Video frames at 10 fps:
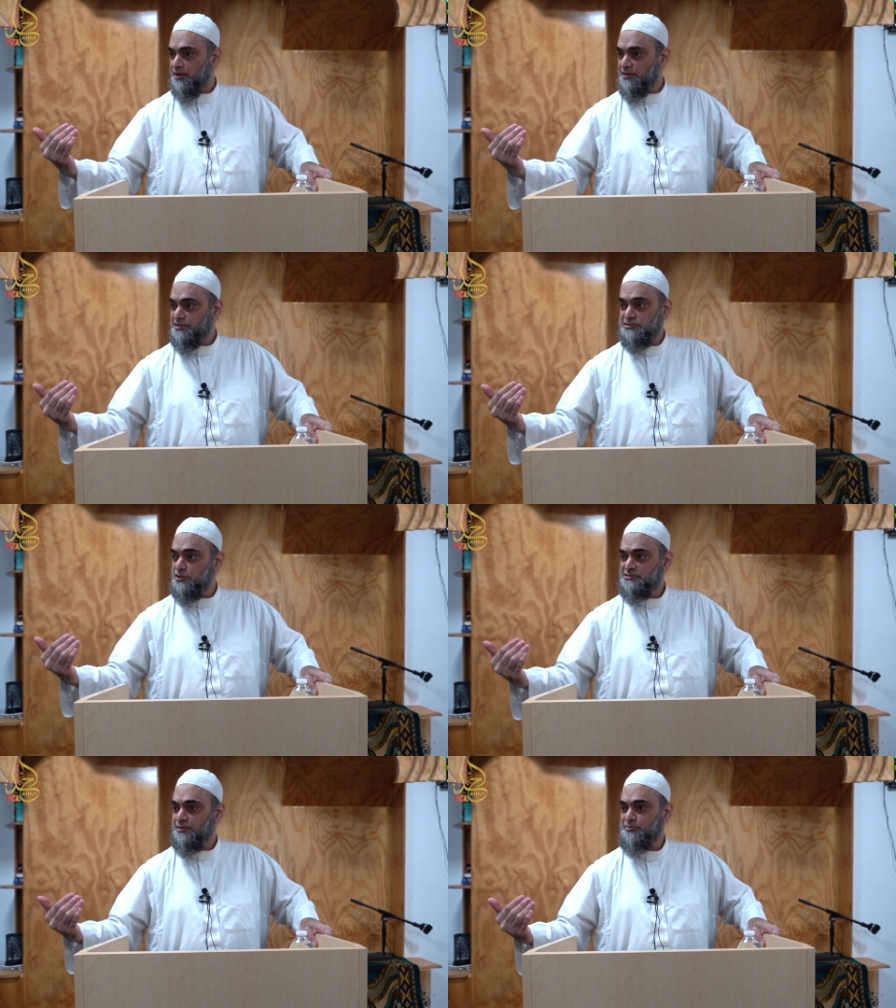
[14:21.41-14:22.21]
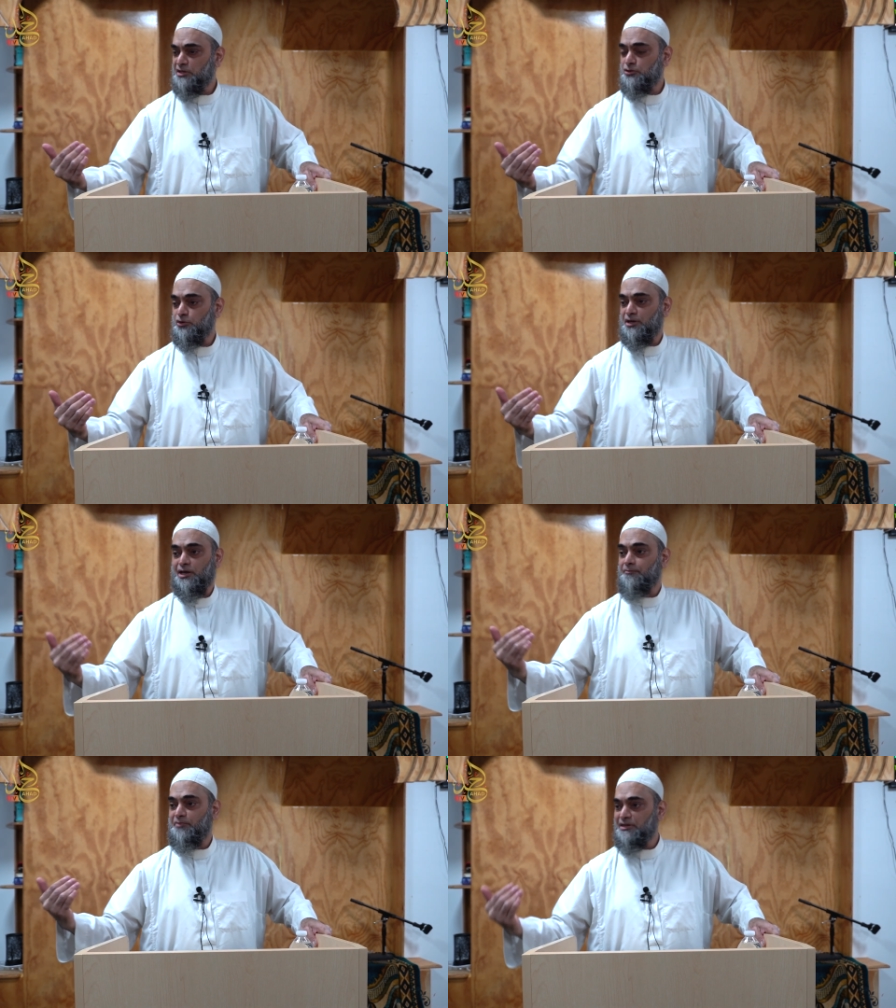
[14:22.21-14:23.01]
It is not something you're going to
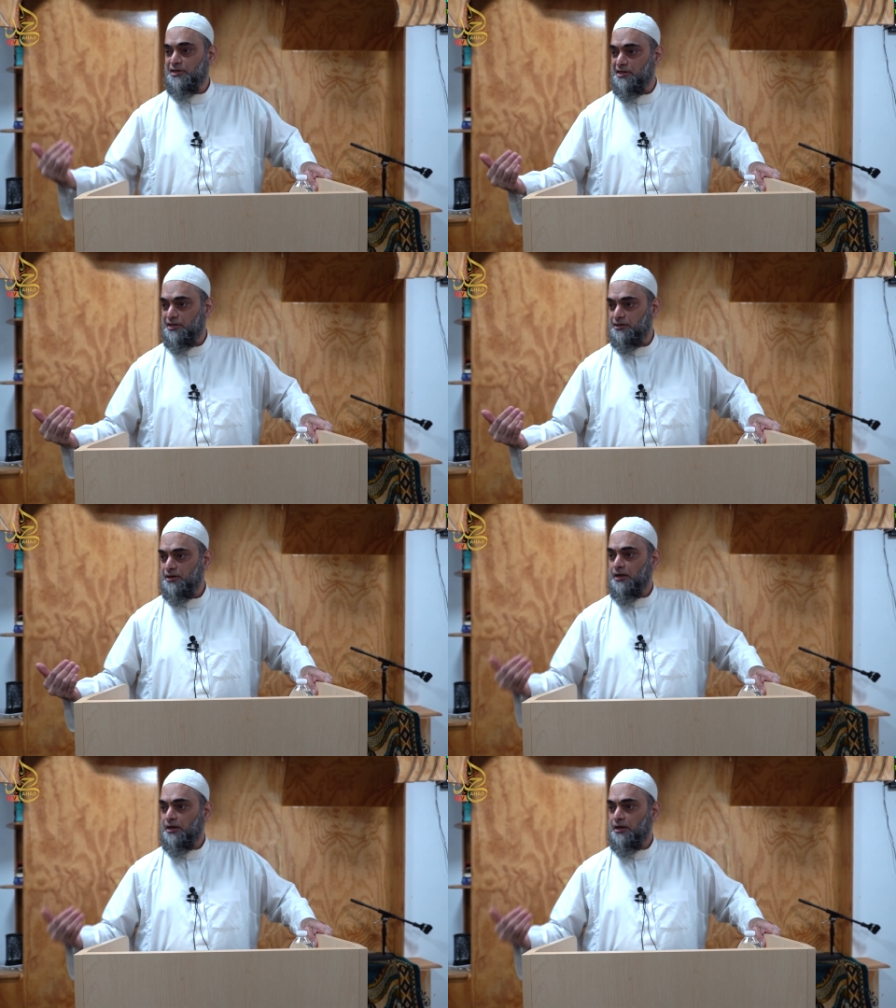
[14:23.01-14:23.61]
get a billionaire,